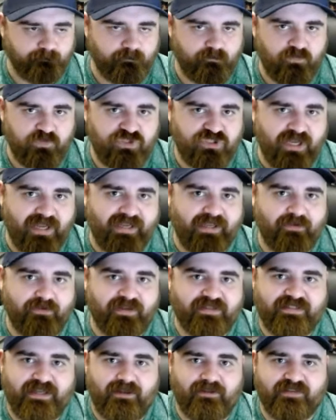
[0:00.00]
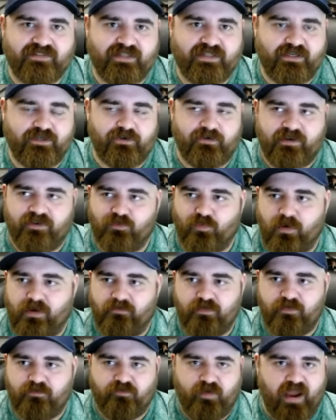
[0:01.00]
Shai Gilgeous Alexander is one of
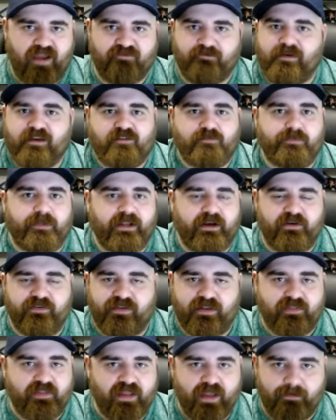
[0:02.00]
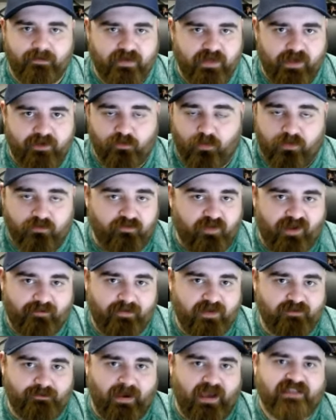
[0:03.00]
the five best players in the NBA. He's one of the five
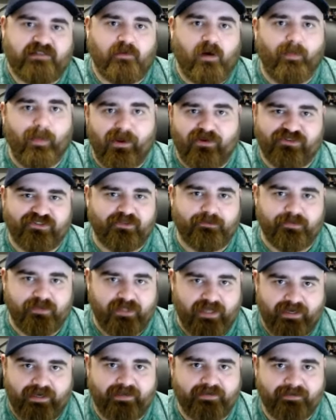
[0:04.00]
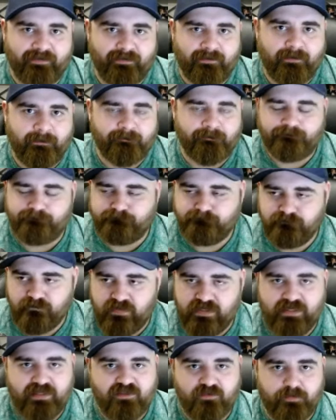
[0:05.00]
best basketball players on the planet.
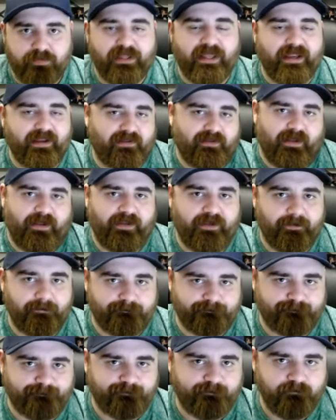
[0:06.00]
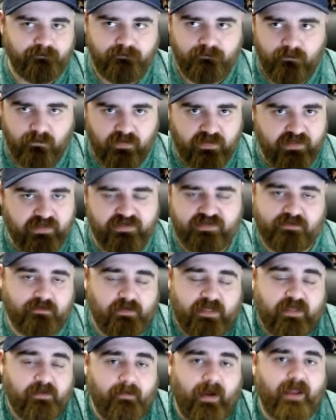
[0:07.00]
He is playing like it he is
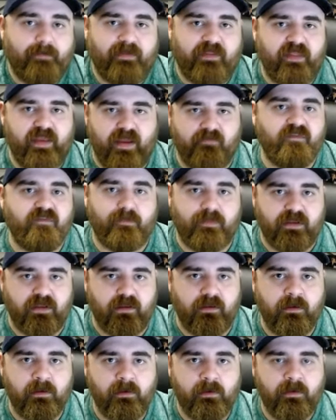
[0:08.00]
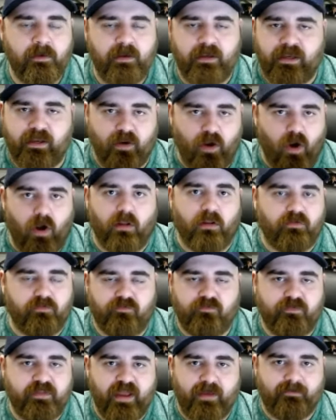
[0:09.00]
he might be the MVP in all
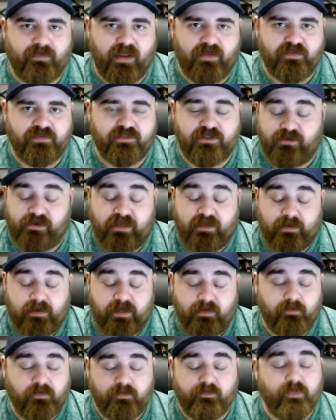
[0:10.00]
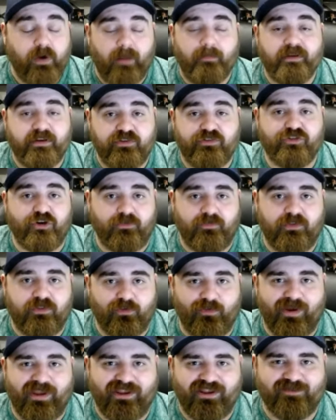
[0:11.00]
of the NBA this year. And he, he would probably deserve it the
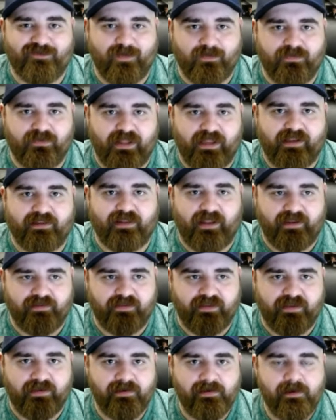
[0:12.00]
way he's been playing lately.